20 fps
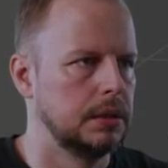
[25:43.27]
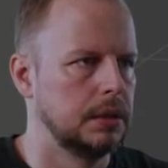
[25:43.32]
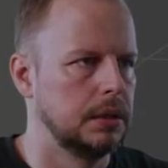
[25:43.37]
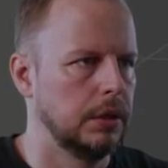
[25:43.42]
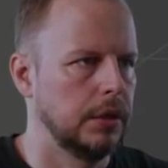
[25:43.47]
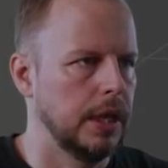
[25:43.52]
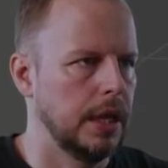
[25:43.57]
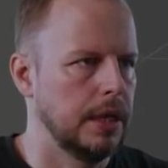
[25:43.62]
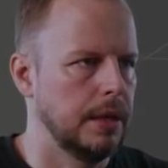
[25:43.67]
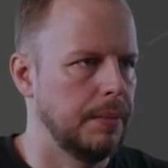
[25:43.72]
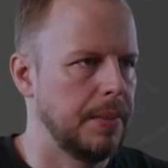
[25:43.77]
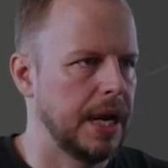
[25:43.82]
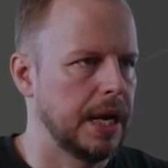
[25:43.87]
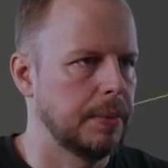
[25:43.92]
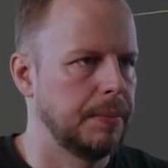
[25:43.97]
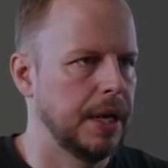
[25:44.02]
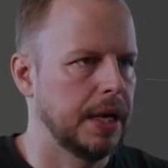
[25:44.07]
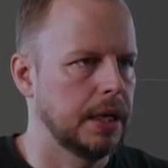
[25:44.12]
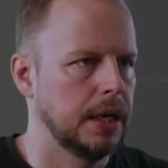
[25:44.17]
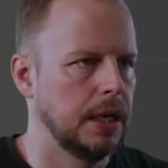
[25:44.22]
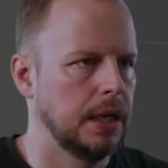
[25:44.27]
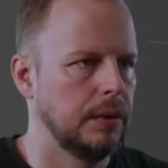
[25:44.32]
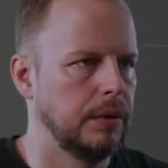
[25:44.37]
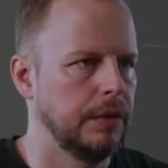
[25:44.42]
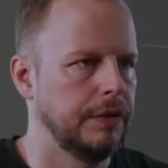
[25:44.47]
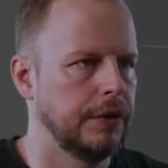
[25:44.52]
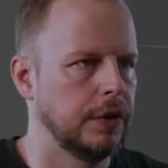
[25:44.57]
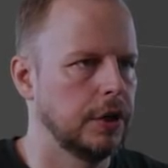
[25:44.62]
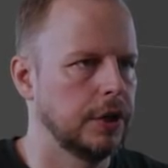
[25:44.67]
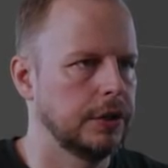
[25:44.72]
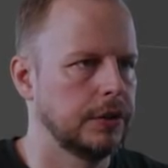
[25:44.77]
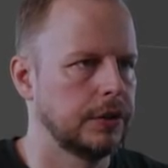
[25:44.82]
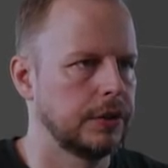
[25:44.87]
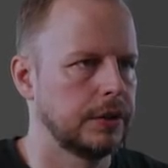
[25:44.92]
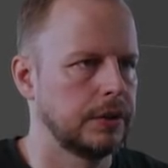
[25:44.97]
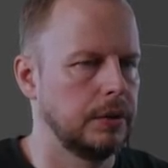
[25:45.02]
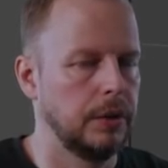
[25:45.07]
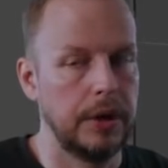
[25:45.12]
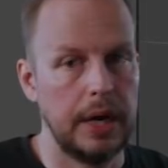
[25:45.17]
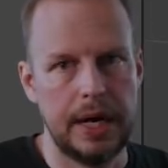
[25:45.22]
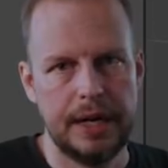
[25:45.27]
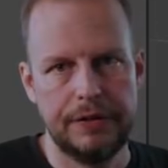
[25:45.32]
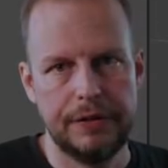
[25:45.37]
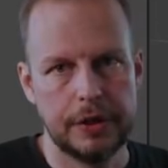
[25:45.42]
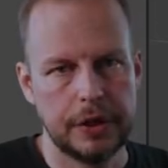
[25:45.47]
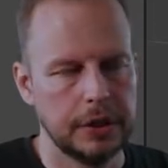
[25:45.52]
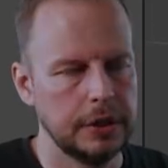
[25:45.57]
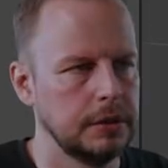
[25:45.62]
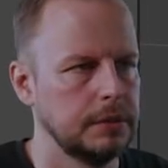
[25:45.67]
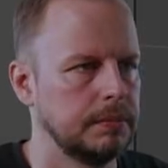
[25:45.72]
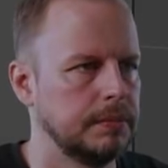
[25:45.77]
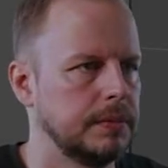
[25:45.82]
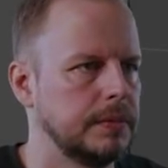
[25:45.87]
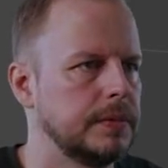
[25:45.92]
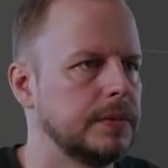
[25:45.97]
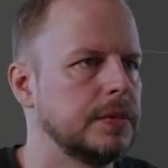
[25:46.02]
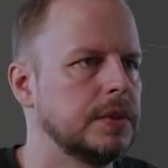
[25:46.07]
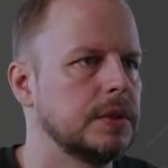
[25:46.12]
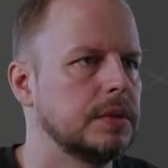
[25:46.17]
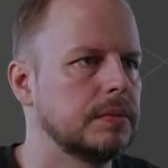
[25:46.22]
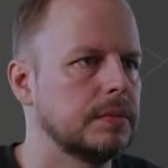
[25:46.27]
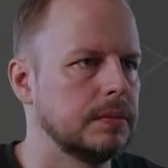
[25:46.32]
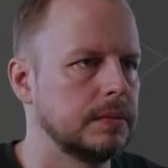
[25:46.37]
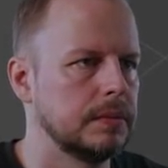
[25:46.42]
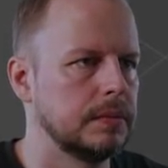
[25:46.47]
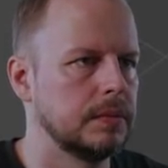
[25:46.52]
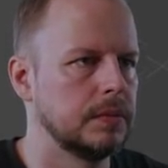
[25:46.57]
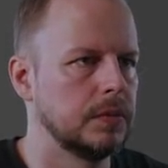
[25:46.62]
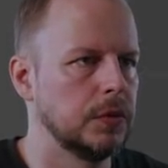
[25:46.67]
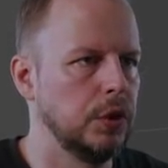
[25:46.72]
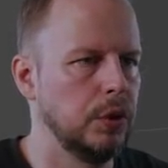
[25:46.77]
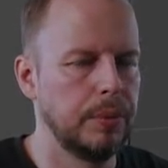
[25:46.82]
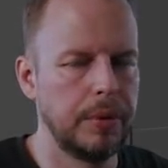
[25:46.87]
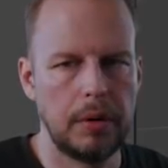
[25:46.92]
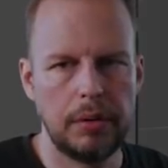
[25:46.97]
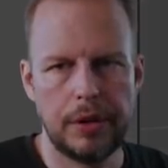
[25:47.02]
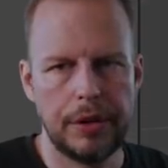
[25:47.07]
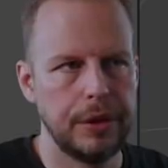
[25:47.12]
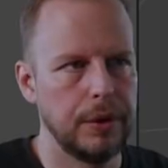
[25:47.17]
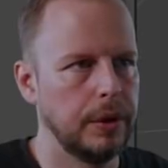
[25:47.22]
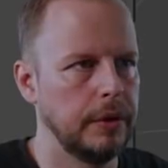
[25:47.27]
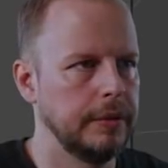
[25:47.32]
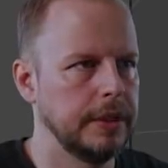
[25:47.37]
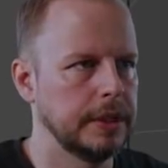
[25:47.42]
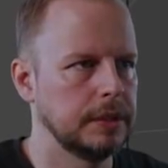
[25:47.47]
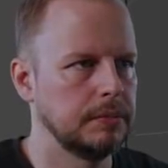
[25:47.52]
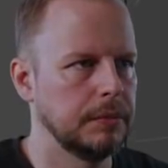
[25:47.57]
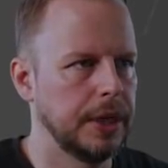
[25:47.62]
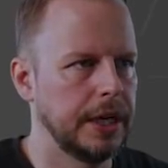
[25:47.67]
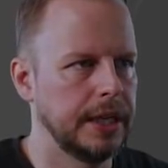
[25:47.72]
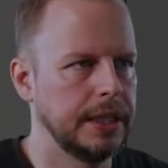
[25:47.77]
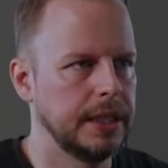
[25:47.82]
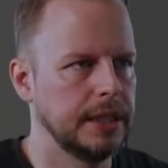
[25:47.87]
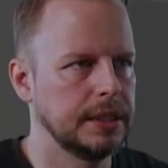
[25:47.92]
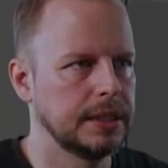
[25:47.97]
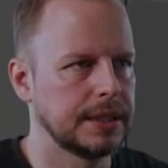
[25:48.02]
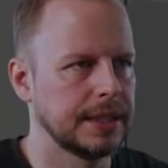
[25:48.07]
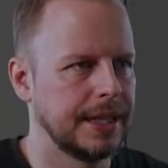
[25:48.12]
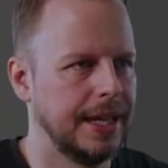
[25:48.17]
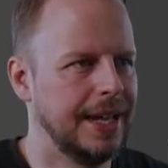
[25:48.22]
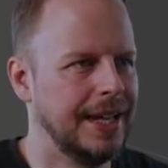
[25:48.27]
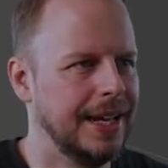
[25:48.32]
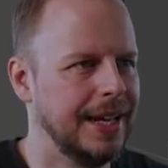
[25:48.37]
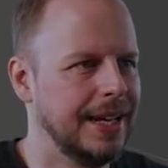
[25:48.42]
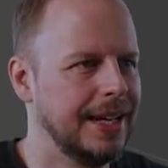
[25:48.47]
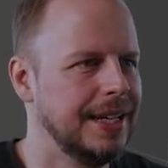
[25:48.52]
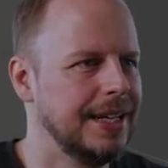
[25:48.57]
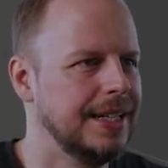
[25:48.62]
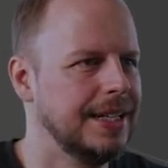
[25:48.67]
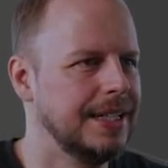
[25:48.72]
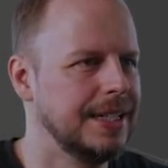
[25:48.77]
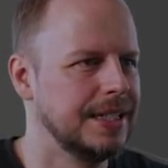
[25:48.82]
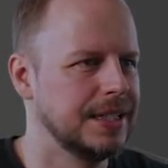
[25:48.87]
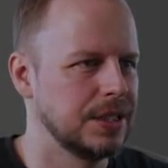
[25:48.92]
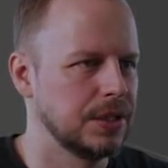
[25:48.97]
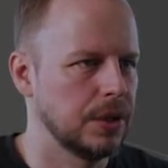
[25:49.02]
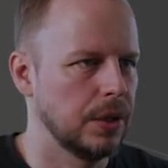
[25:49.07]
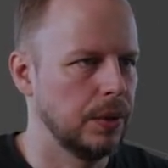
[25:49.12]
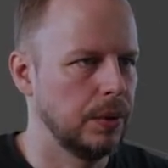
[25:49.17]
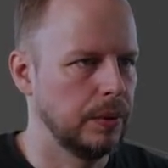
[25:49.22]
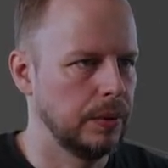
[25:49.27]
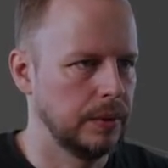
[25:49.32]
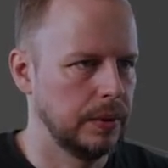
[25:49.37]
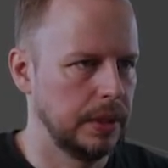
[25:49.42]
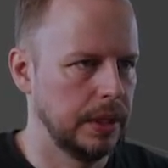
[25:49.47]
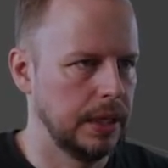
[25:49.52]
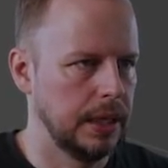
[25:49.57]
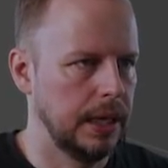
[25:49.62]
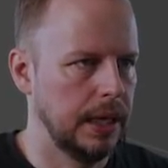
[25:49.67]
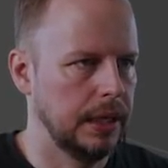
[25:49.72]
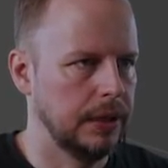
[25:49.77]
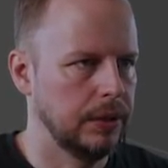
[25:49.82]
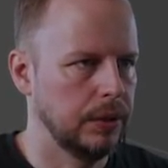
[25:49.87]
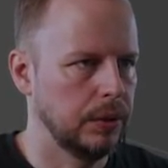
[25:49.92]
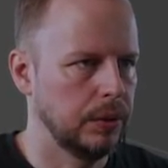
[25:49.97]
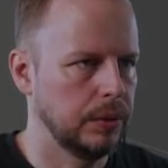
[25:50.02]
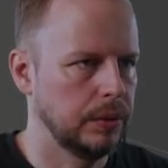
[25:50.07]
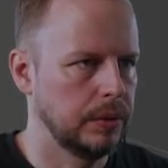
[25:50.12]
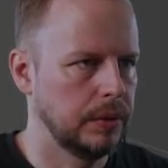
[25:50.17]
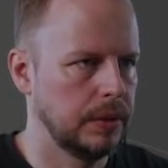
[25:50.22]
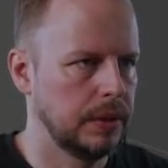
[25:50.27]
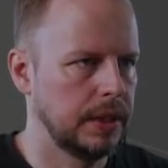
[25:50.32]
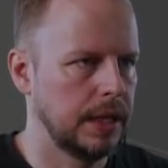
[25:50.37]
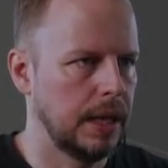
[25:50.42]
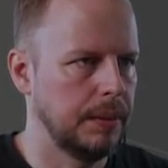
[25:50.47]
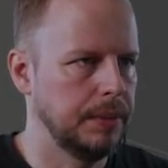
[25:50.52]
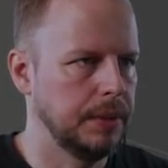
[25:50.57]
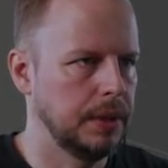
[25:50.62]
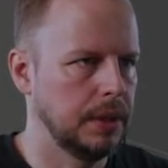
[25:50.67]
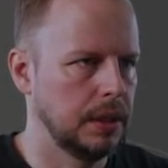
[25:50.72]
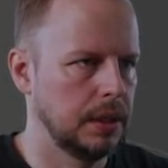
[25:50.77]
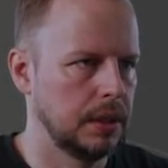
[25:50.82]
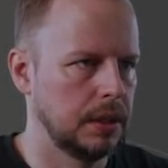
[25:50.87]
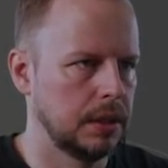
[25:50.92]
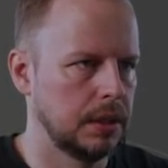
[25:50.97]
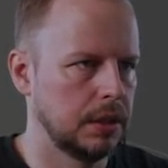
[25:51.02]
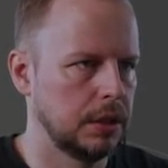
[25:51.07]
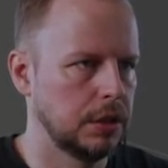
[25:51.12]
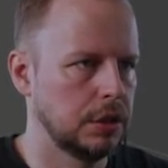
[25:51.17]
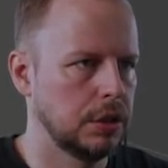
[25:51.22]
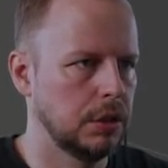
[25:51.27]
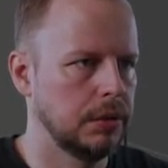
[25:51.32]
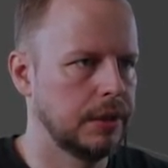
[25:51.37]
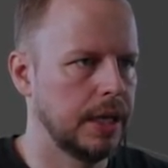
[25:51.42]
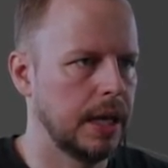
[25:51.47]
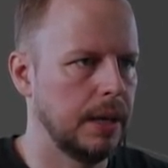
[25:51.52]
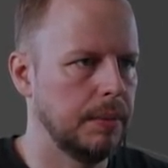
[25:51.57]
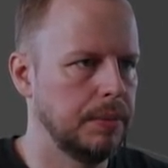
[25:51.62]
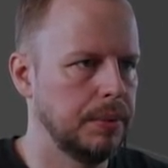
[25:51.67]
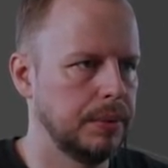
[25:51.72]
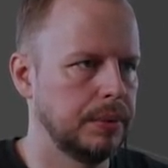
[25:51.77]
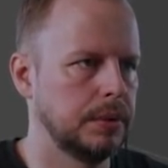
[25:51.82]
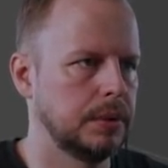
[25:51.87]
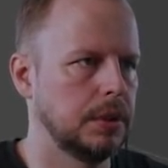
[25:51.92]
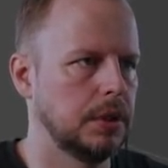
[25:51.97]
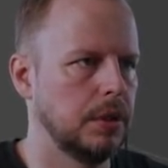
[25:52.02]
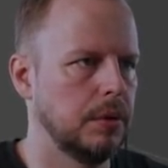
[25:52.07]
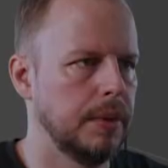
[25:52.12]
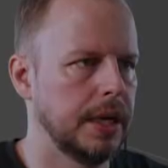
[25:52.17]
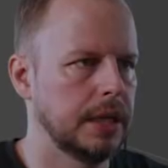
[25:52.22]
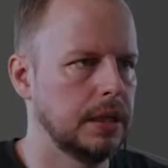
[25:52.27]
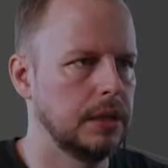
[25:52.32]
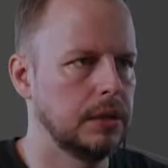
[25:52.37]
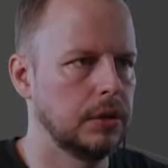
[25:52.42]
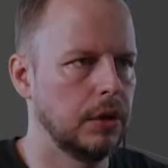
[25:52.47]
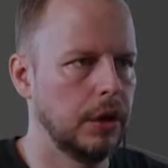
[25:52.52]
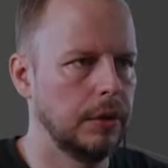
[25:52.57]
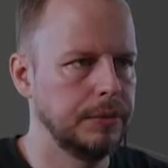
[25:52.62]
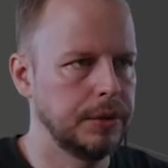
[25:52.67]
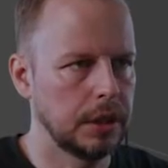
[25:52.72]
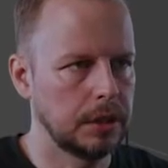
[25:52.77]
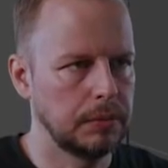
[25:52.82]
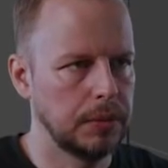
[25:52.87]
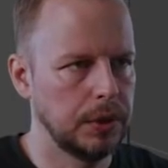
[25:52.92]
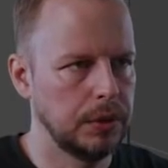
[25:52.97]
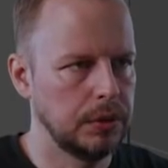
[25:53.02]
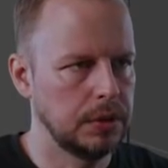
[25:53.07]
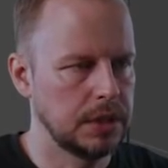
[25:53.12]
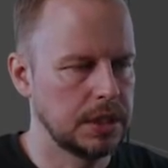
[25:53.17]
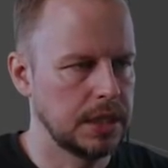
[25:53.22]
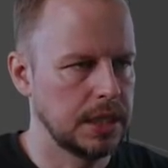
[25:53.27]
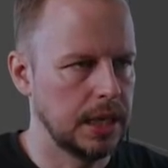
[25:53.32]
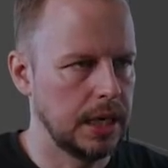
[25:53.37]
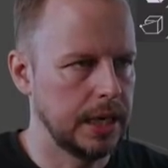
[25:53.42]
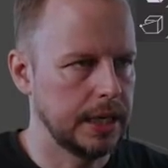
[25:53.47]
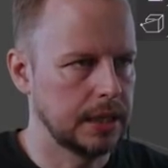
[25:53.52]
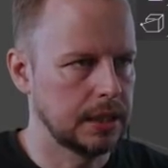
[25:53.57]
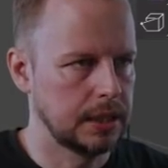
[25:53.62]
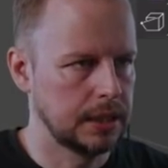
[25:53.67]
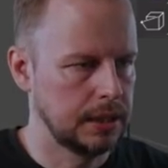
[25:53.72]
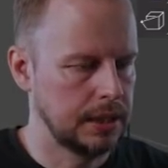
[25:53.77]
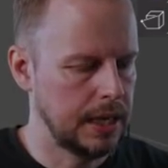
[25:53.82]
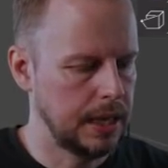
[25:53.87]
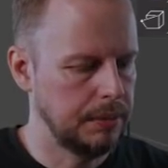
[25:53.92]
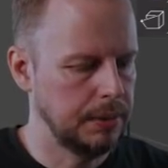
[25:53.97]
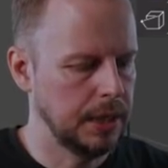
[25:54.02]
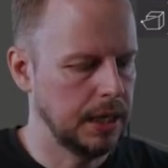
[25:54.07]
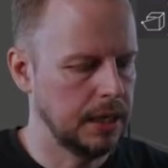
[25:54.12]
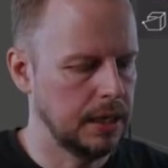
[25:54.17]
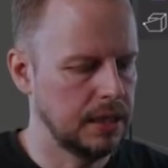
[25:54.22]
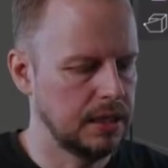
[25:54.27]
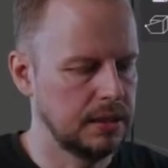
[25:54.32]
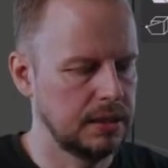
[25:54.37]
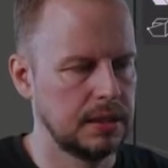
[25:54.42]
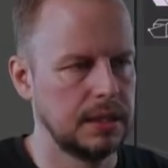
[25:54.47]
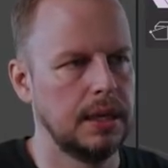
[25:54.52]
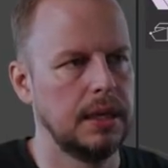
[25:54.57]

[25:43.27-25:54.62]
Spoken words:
Okay, the backpack here we forgot, or I forgot. You probably thought of it, but I didn't. So I'll do tab, control tab, and go back into object mode, select tab again,